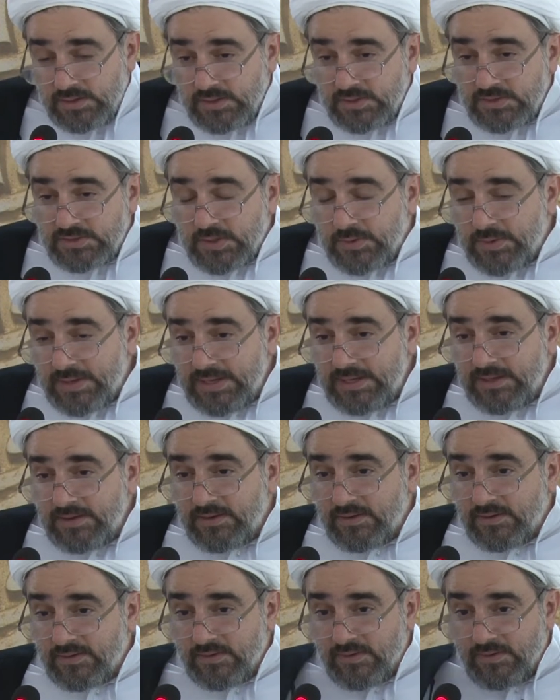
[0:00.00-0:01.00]
So
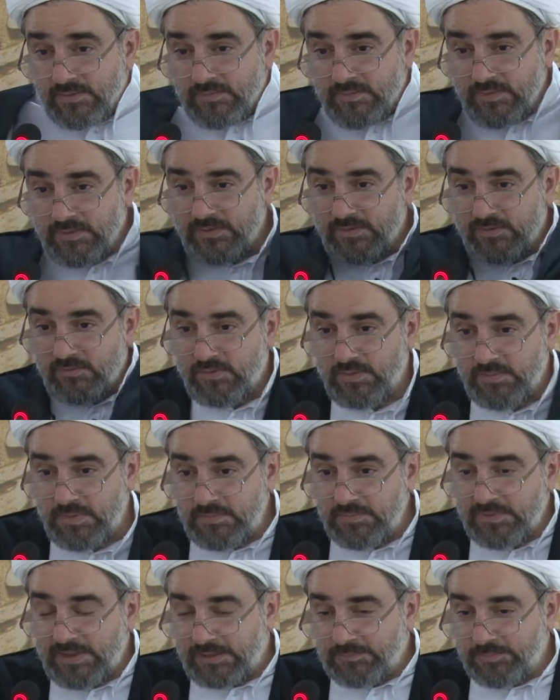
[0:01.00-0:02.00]
here,
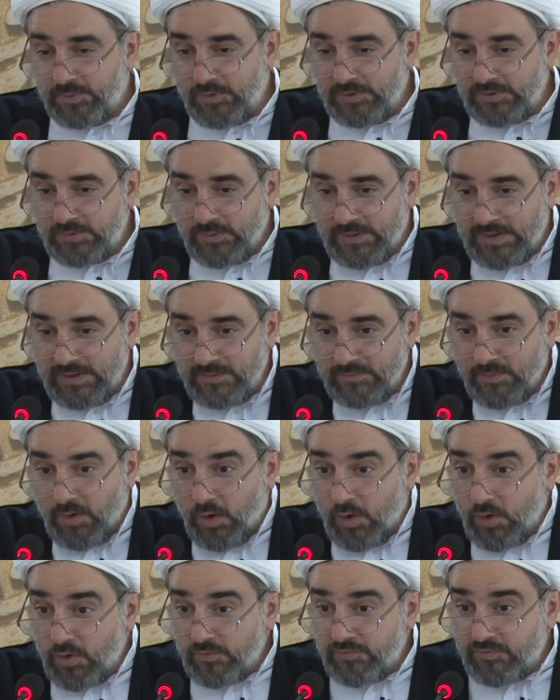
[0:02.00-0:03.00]
remember that point where
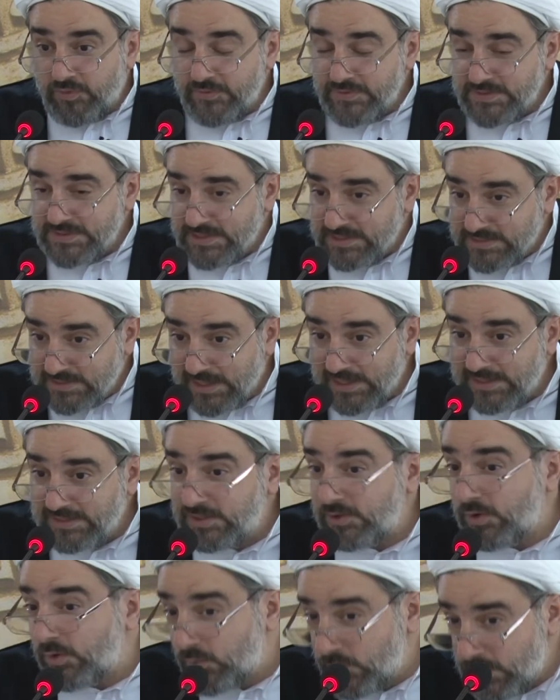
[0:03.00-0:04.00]
half of
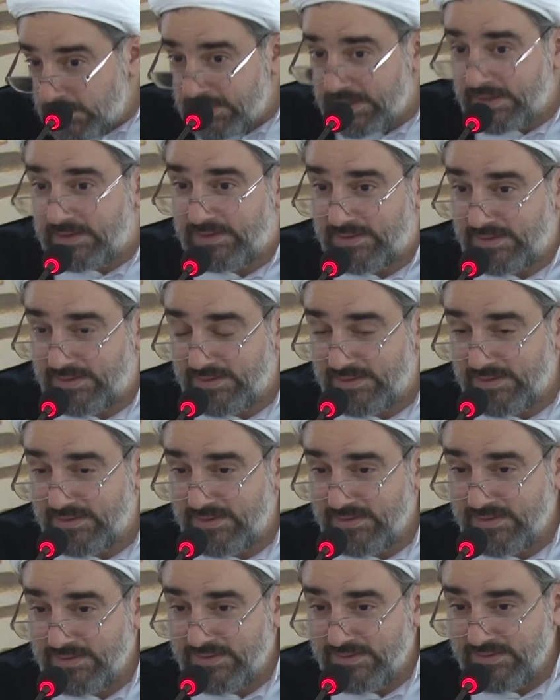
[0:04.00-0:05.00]
society are women.
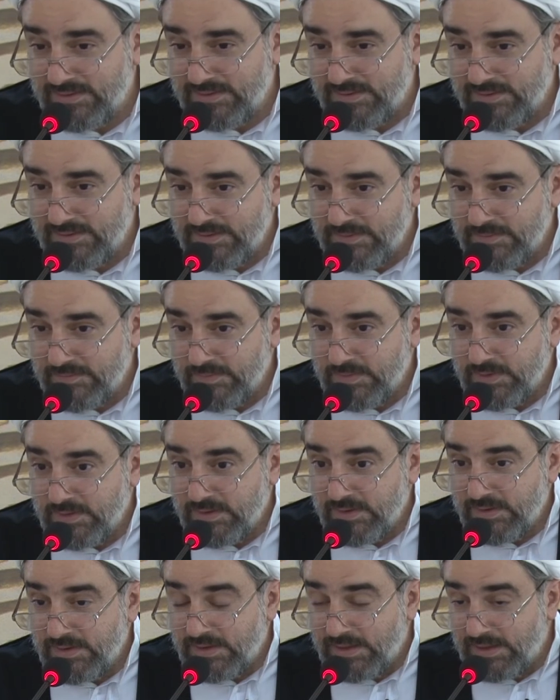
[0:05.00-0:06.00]

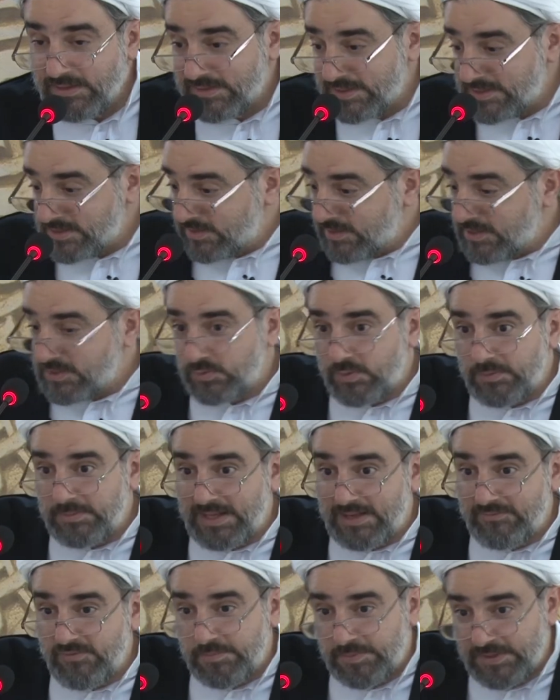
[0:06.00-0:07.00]
And these women
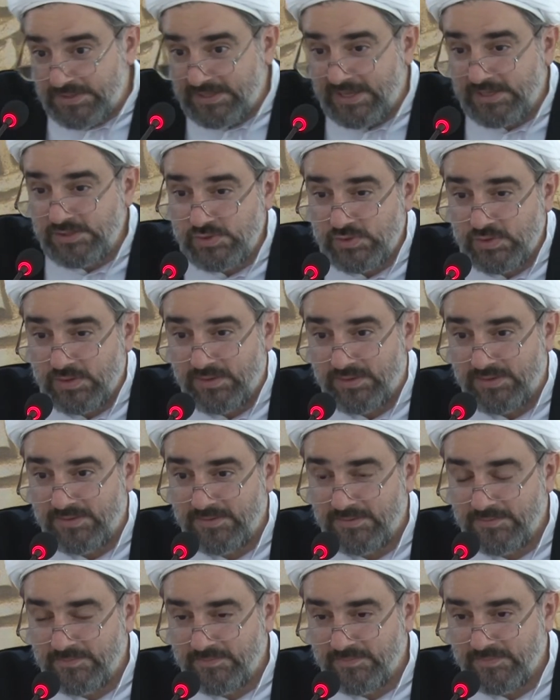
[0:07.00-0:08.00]
have a potential.
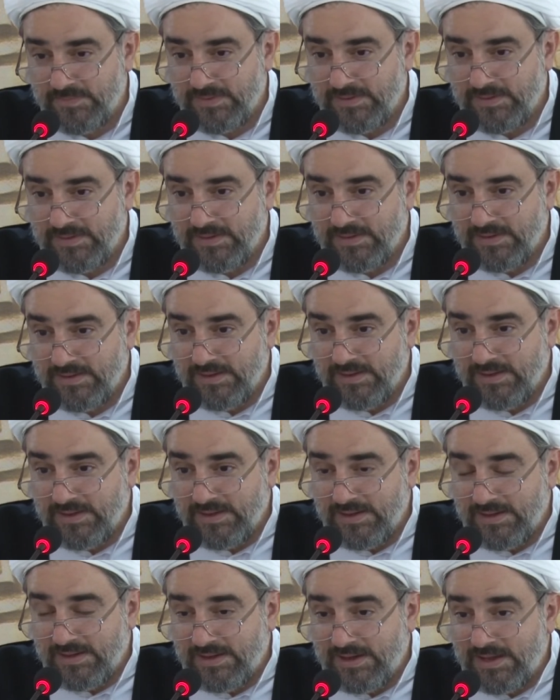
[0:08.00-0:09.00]

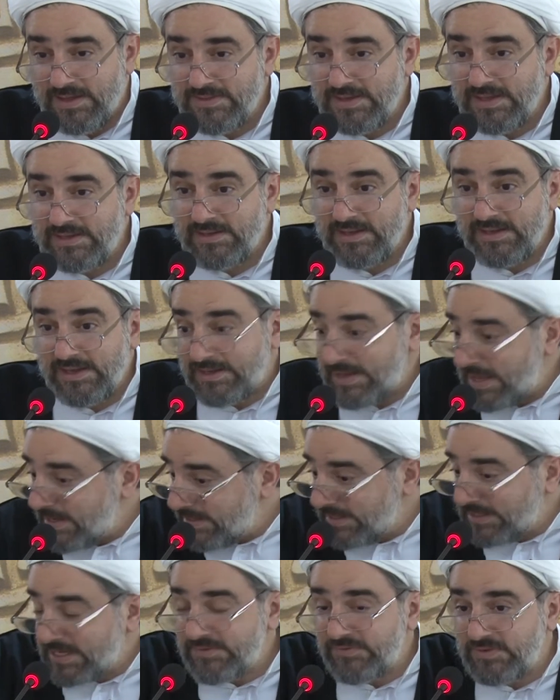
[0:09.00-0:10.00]
And then in
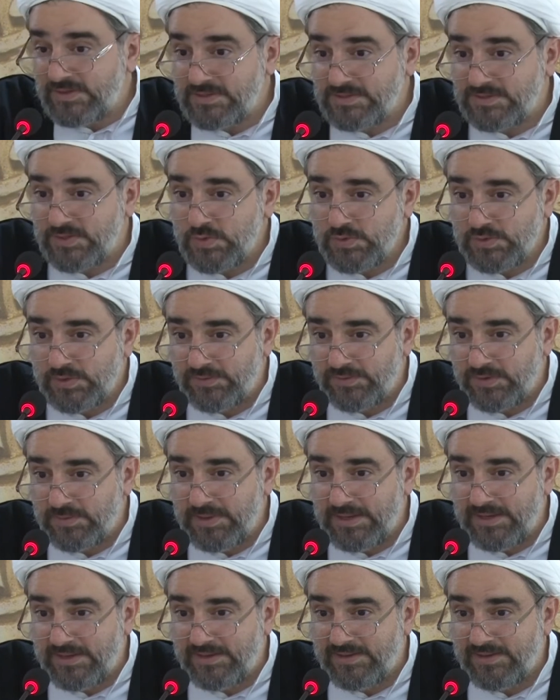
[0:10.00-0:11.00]
any given social
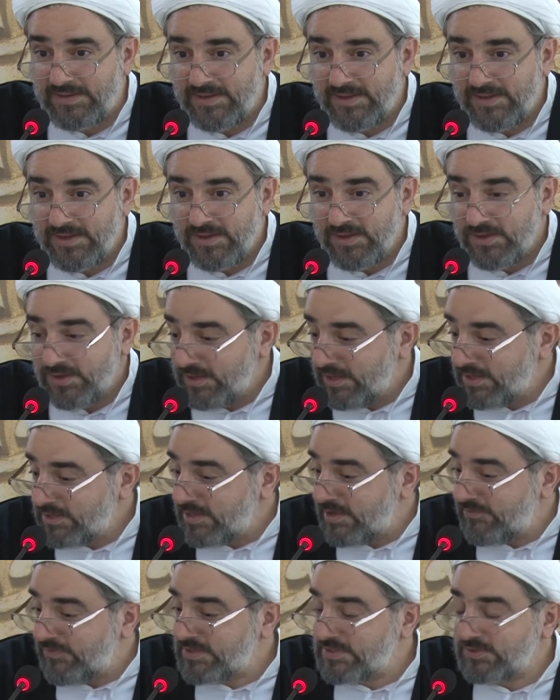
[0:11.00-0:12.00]
domain,
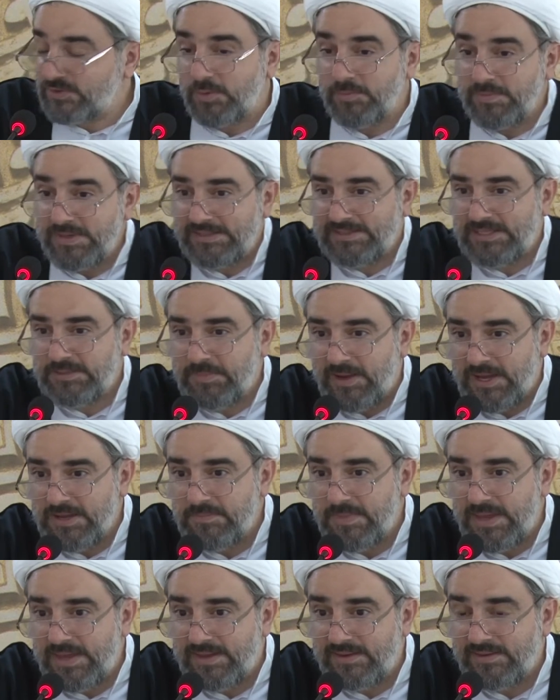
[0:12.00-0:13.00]
if it's dominated by
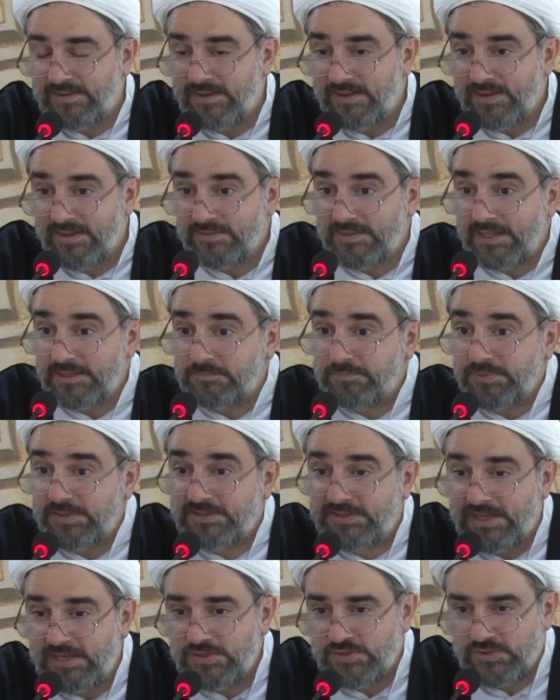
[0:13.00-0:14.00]
men, that
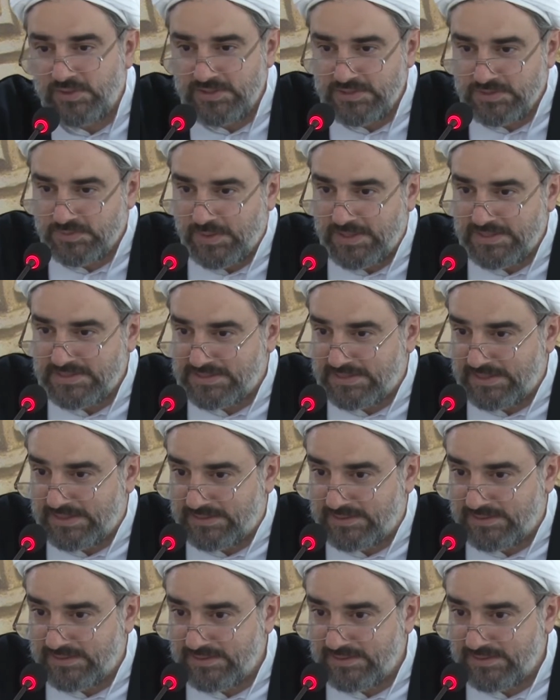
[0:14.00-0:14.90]
potential is wasted.